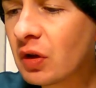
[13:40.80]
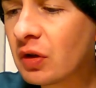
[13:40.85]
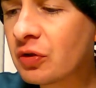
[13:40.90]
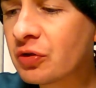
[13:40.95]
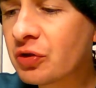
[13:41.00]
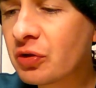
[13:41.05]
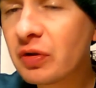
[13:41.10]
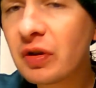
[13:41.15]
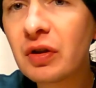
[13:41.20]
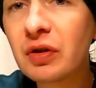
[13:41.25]

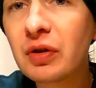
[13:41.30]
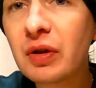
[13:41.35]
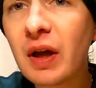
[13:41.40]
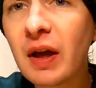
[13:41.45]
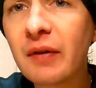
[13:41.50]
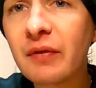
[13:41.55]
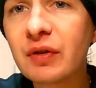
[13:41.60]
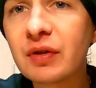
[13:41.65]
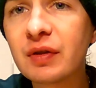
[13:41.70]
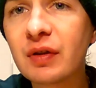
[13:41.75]
So there you
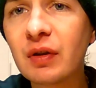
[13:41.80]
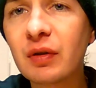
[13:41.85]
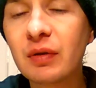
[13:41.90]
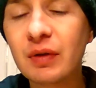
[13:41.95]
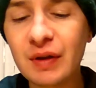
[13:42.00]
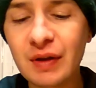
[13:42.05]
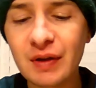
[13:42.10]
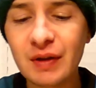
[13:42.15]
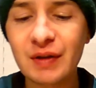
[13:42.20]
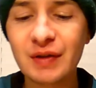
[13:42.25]
have it. There
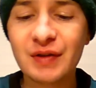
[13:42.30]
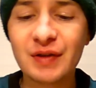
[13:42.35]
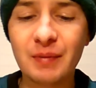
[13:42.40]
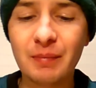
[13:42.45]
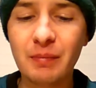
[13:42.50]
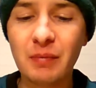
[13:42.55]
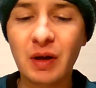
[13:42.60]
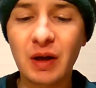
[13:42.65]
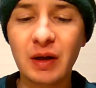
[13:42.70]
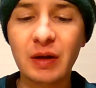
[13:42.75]
is
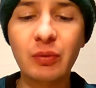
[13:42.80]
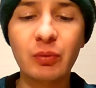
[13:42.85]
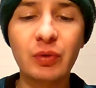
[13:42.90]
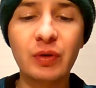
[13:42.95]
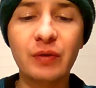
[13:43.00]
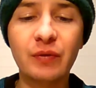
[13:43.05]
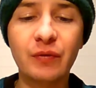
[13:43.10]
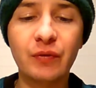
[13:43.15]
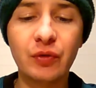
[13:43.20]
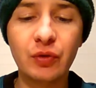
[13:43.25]
my
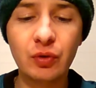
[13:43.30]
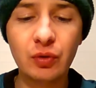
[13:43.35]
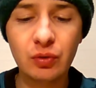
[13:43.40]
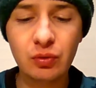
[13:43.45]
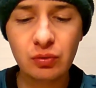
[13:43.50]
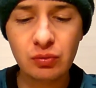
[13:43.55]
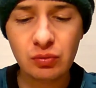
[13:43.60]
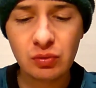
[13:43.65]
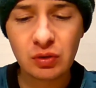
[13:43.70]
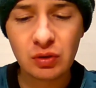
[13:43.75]

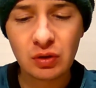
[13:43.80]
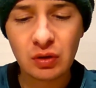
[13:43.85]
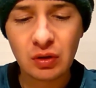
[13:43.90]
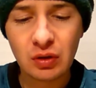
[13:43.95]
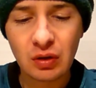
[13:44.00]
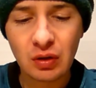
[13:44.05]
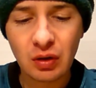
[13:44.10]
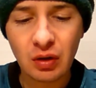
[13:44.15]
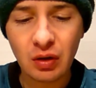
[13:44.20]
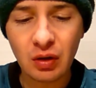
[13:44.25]
review
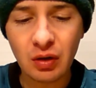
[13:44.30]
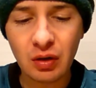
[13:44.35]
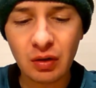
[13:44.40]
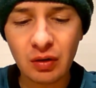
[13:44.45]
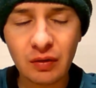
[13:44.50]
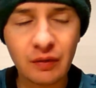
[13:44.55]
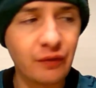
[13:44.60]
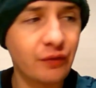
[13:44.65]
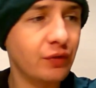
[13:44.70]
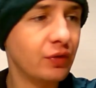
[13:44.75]

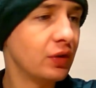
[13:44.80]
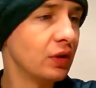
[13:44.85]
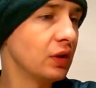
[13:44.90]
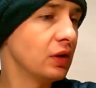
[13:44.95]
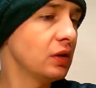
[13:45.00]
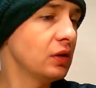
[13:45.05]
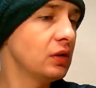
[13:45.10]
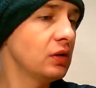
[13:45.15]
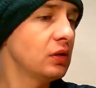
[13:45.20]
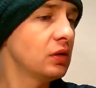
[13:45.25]
of
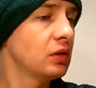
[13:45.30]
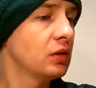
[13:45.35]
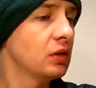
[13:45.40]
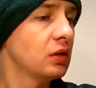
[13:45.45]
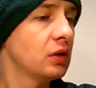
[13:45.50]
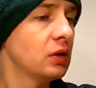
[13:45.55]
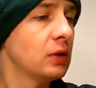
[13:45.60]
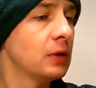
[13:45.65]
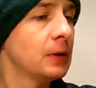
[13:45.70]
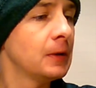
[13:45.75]
the
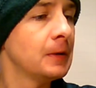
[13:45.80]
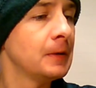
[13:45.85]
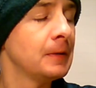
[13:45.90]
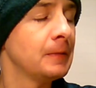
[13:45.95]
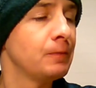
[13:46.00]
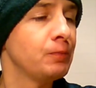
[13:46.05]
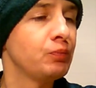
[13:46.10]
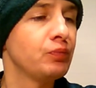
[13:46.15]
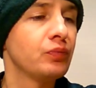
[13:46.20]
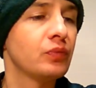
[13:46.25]

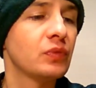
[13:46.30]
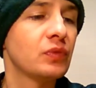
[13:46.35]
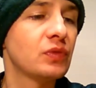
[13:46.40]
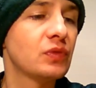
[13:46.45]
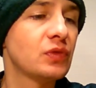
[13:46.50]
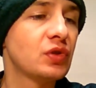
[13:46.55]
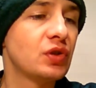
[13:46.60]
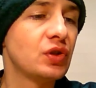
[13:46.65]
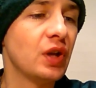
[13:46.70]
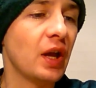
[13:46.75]

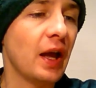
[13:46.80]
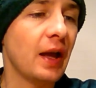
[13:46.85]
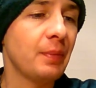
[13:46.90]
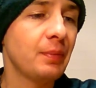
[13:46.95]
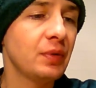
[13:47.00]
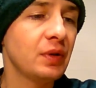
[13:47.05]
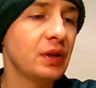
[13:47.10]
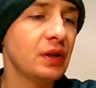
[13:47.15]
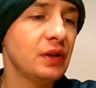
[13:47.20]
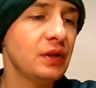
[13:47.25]

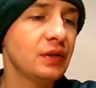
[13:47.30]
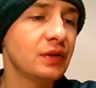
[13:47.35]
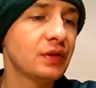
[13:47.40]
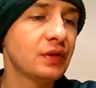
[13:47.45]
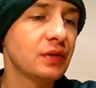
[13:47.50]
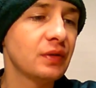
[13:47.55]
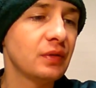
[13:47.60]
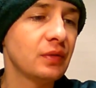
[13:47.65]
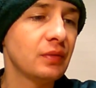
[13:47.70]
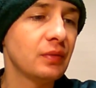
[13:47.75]

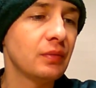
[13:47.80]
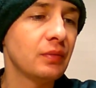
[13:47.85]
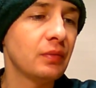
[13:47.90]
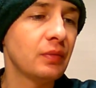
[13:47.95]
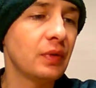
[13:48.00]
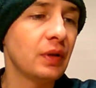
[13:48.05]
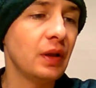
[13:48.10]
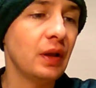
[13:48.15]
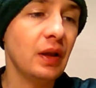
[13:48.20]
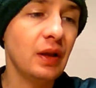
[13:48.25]
Japanese
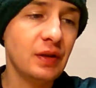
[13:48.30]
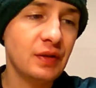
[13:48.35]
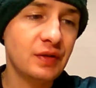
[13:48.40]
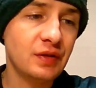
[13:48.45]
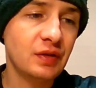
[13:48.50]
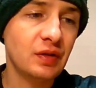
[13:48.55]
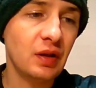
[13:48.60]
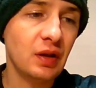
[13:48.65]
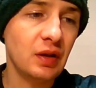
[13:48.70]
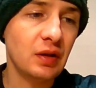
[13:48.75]

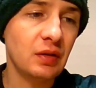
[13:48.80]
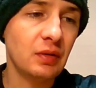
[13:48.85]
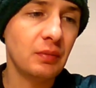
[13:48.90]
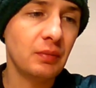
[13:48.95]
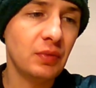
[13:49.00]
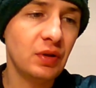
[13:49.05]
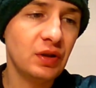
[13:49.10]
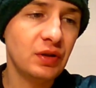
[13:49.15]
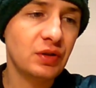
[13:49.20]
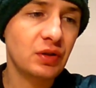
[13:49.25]
Instant
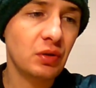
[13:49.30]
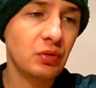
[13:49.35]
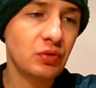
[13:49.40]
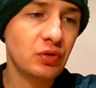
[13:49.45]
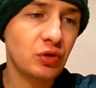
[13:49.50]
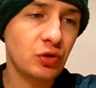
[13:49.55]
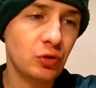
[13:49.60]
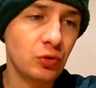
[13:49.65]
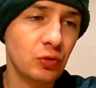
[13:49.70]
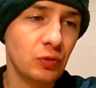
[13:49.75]
Miso
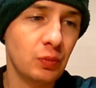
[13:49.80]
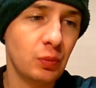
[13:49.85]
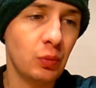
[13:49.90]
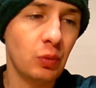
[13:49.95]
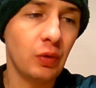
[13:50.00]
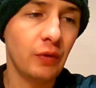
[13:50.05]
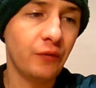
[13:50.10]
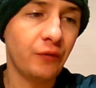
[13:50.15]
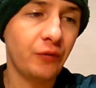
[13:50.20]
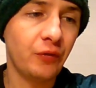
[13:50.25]
Soup
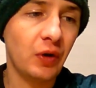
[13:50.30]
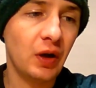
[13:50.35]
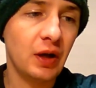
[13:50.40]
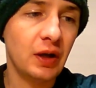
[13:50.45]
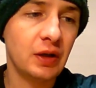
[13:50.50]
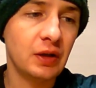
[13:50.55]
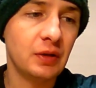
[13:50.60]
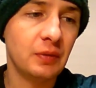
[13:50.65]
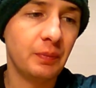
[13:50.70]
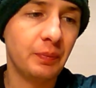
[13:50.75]
with
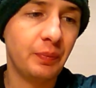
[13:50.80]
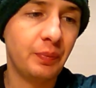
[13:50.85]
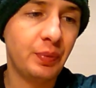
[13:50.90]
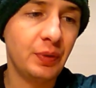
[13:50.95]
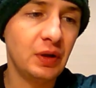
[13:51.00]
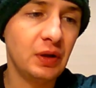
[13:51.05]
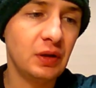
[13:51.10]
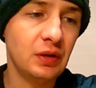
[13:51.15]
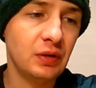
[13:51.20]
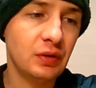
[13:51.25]
fried
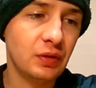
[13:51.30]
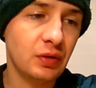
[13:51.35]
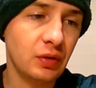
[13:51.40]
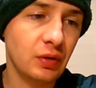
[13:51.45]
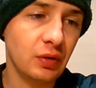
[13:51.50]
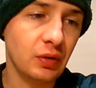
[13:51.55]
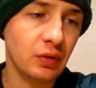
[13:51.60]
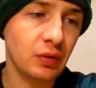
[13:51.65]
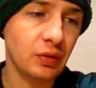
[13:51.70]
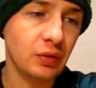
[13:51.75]
bean
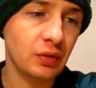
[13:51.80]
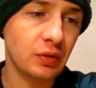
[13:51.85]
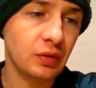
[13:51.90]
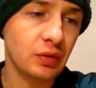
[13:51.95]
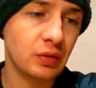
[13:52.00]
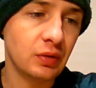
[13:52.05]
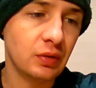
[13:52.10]
curd.